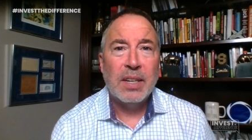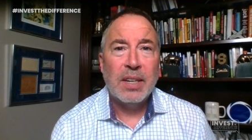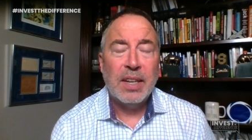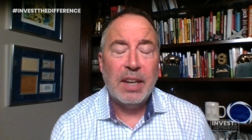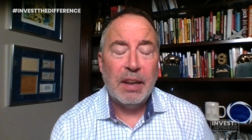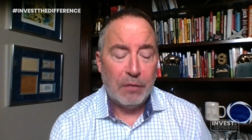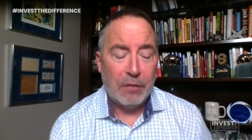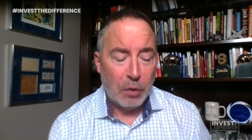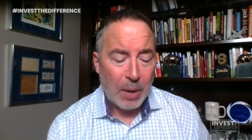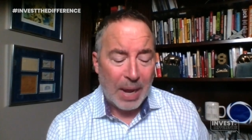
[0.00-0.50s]

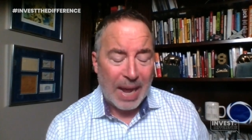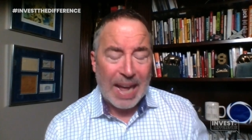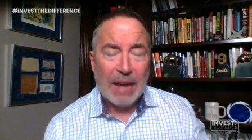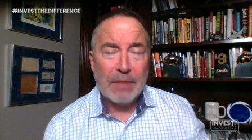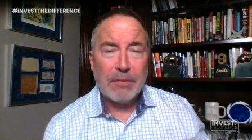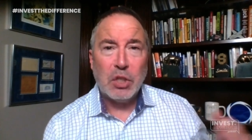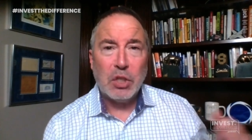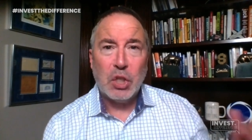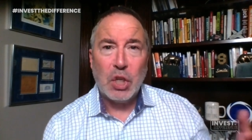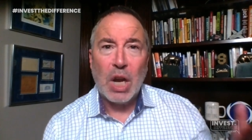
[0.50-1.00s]
If you have
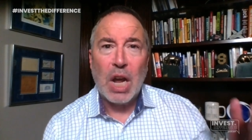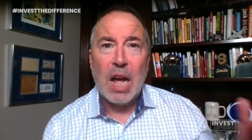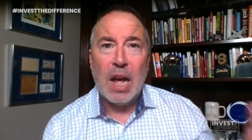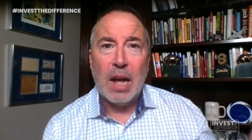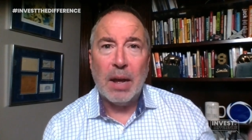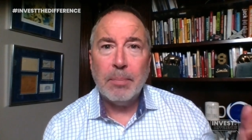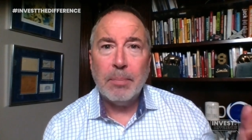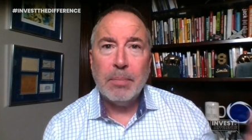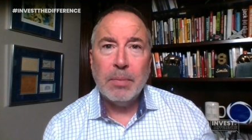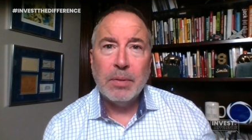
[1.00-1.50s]
a job,
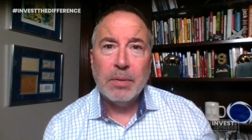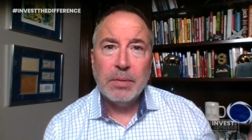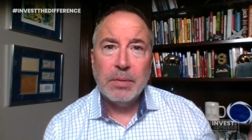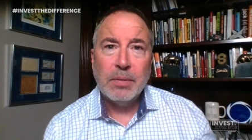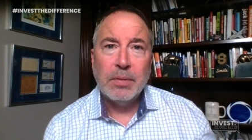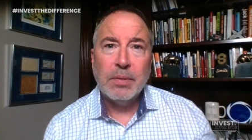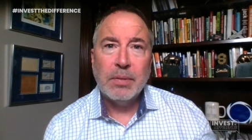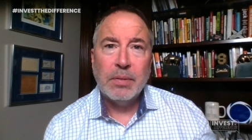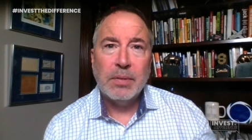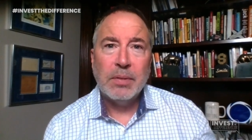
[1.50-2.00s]

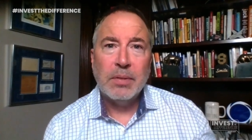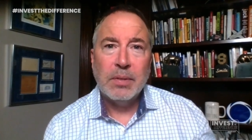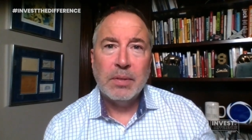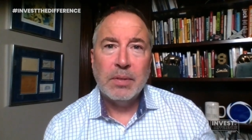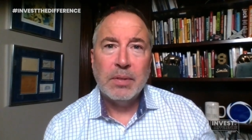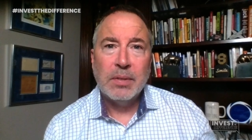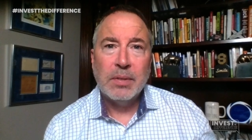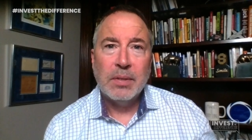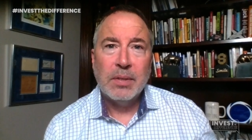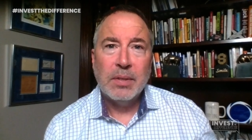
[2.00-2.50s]

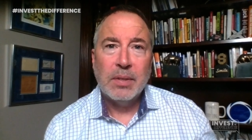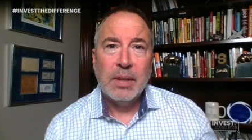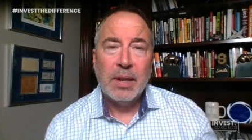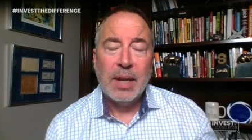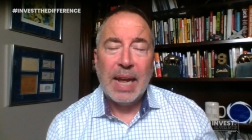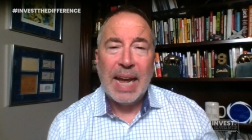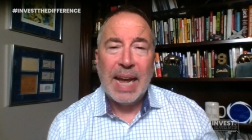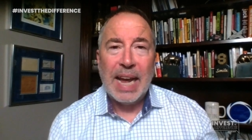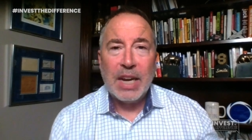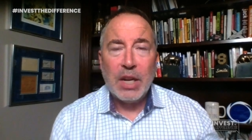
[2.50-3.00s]

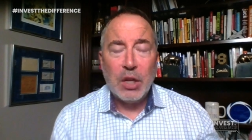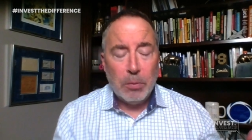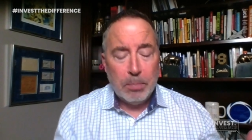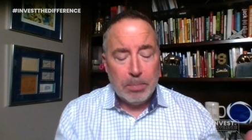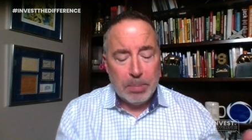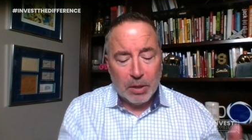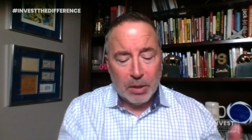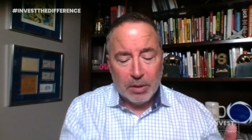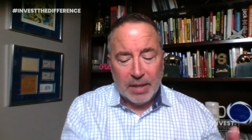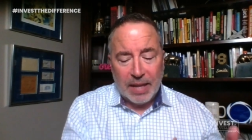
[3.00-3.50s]
how do you
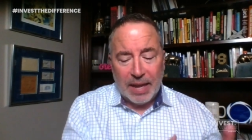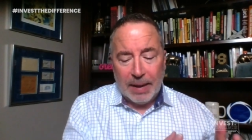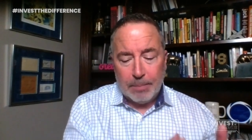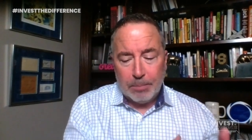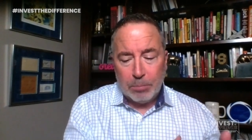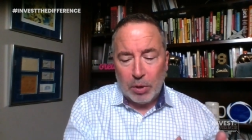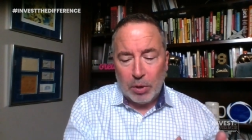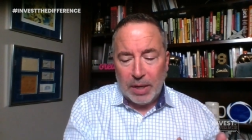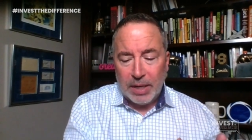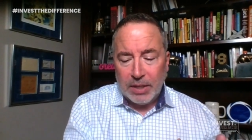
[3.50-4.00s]
build that
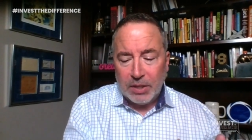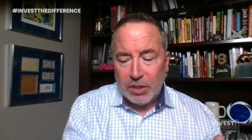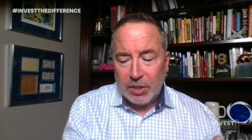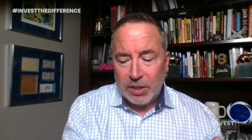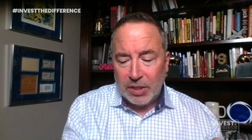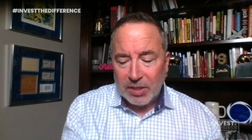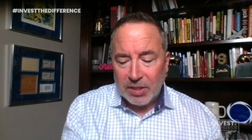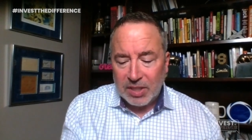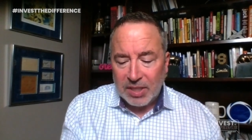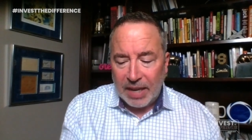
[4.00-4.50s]
bridge
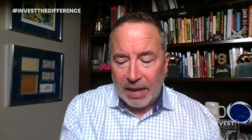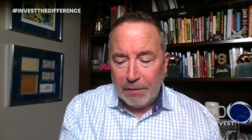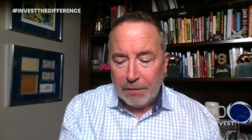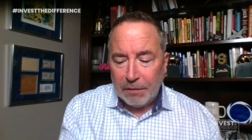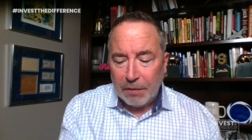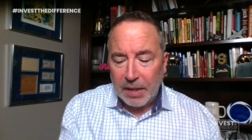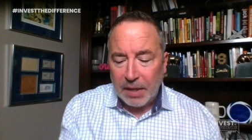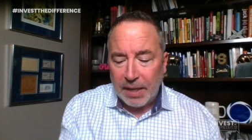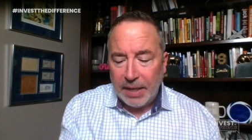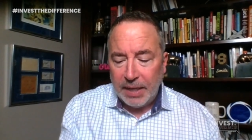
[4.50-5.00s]
to
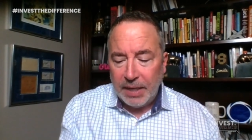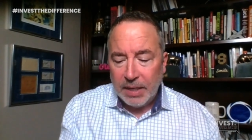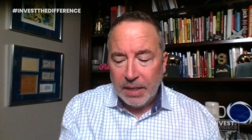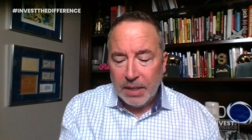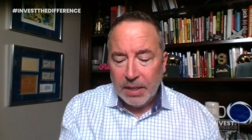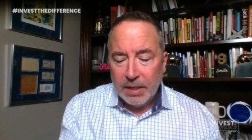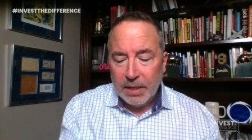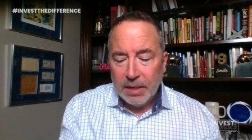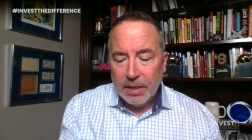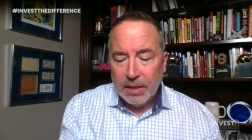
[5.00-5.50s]
safely
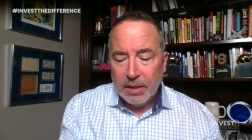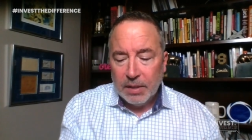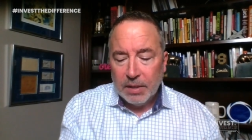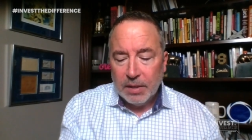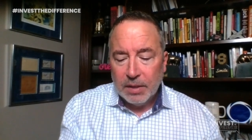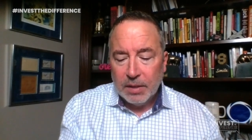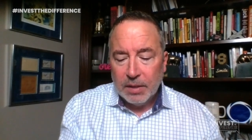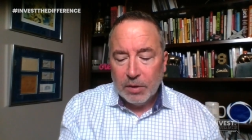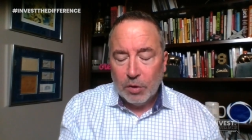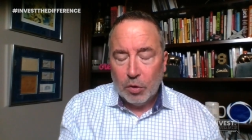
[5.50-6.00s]

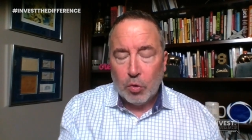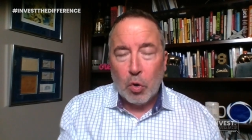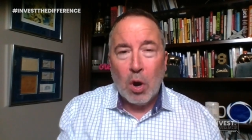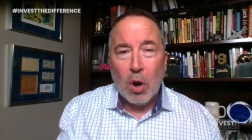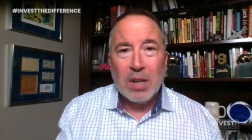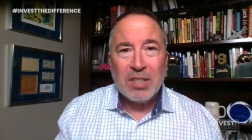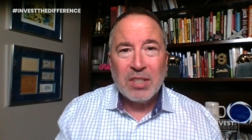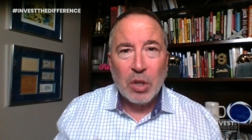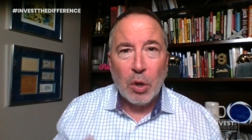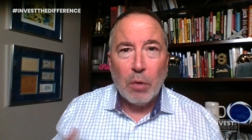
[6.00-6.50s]

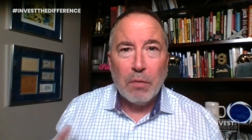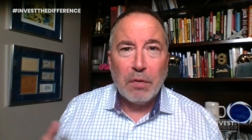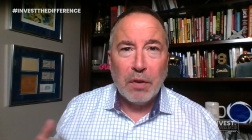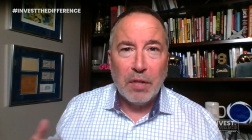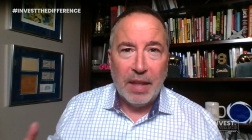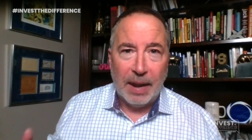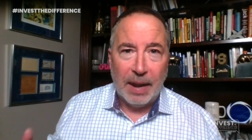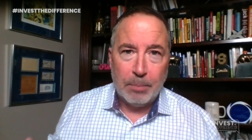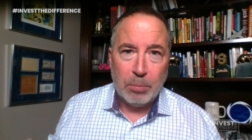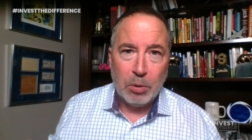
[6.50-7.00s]
cross over
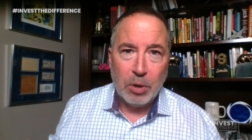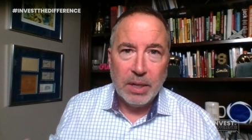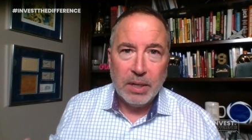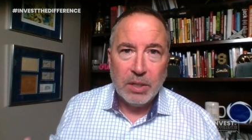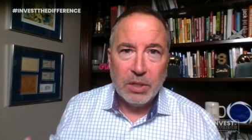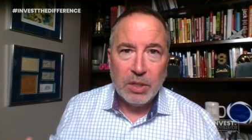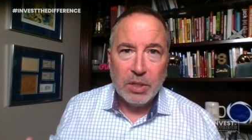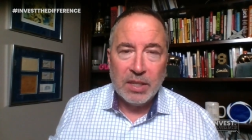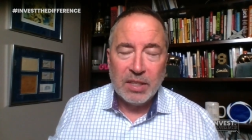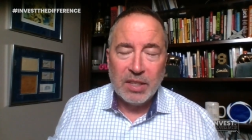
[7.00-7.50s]
that
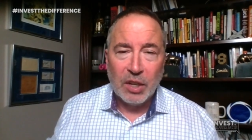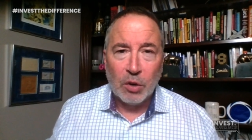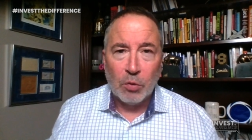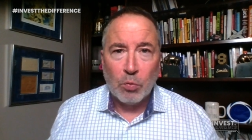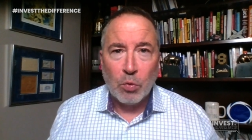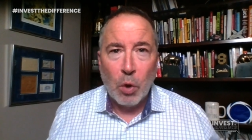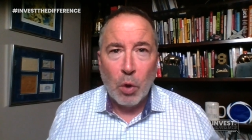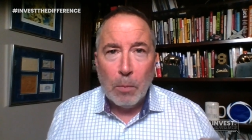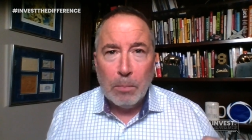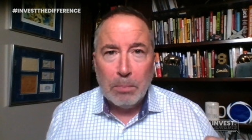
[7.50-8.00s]
bridge? Is it a
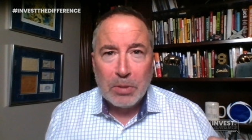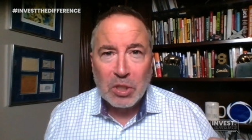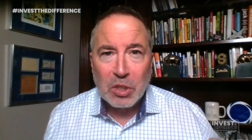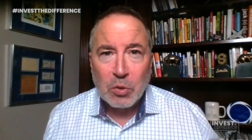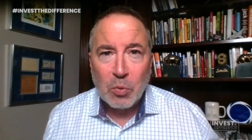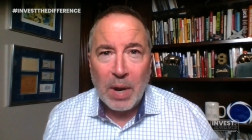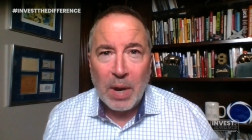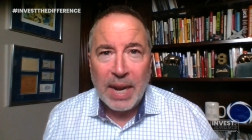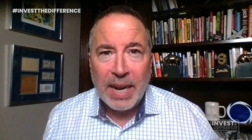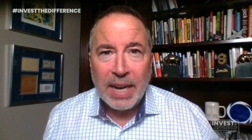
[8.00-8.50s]
rope
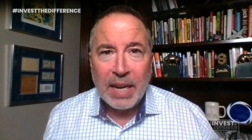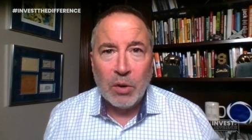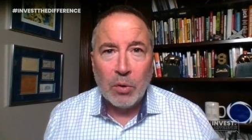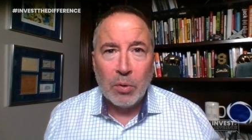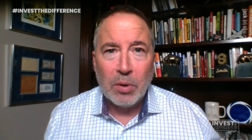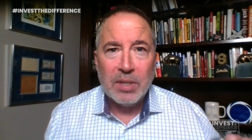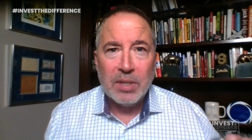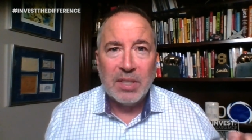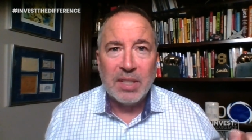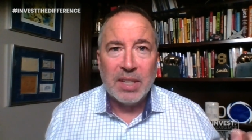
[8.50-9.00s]
swing
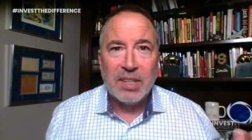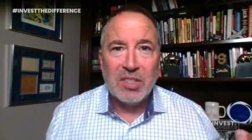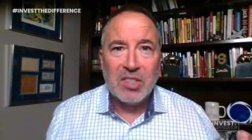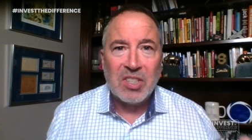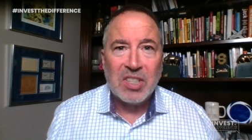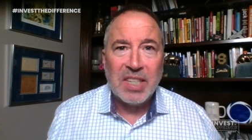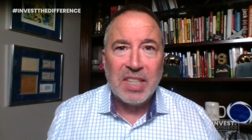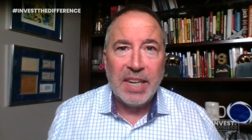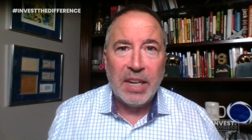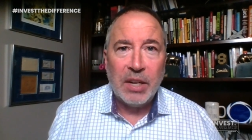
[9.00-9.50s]
or is it a
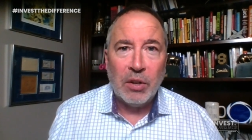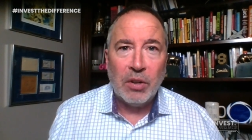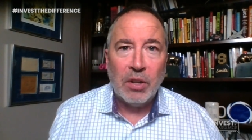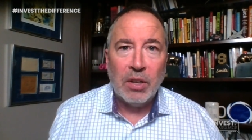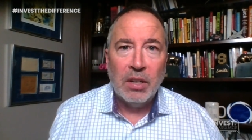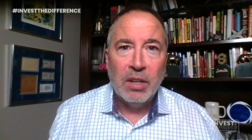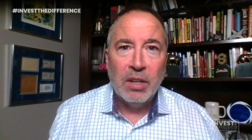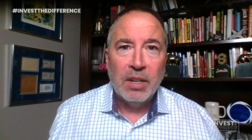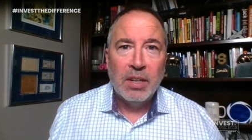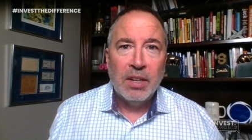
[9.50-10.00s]

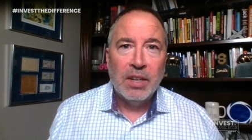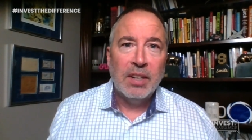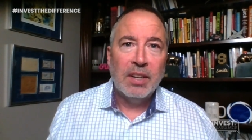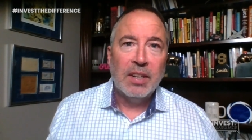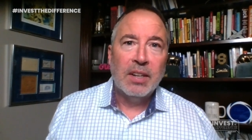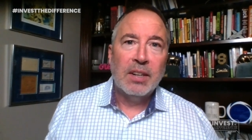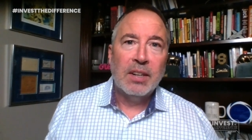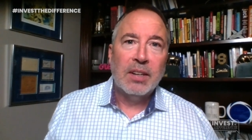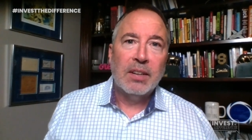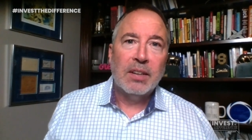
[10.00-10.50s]
steel
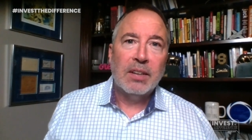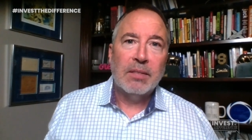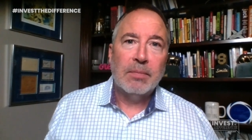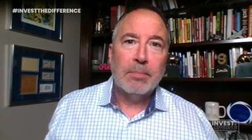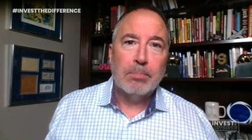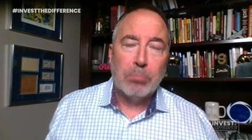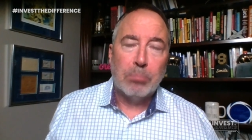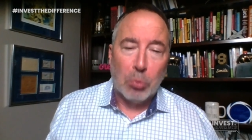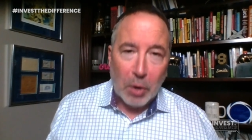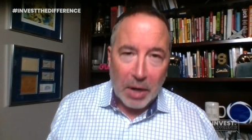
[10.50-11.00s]

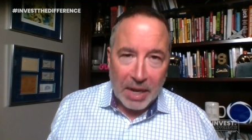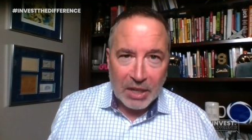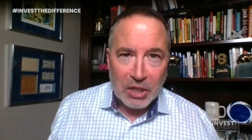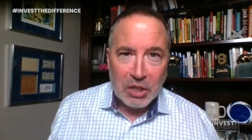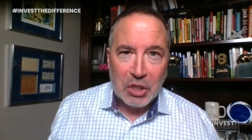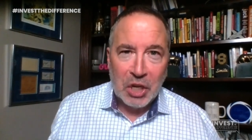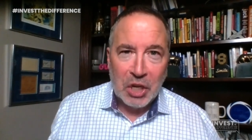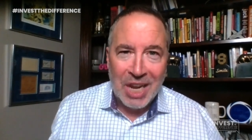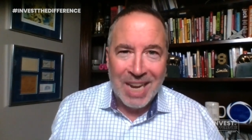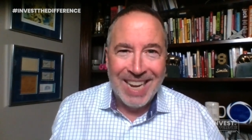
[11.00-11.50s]
bridge